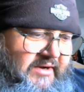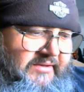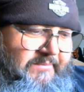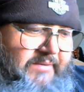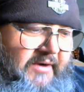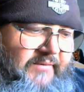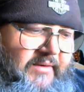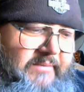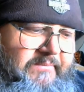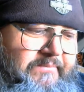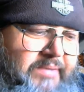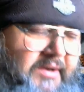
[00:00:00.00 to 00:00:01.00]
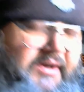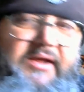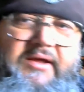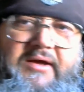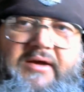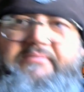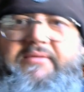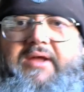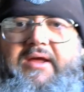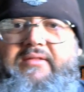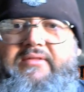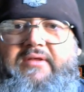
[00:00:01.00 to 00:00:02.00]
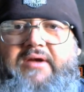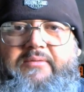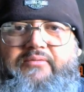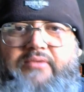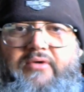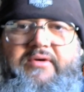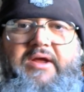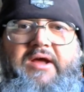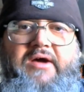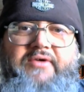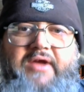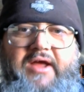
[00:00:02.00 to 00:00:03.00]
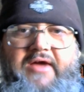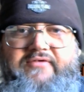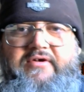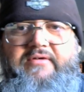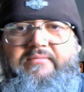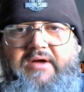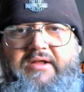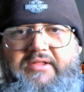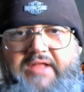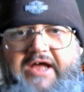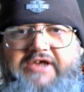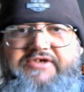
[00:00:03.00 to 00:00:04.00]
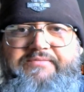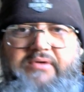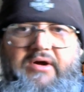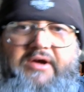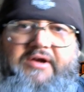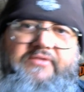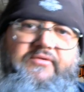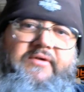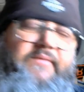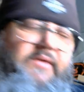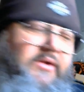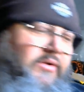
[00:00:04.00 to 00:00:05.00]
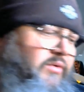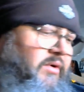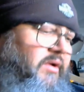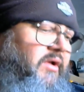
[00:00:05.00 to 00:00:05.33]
on the Perfect Putty update that I wrote down after my last product review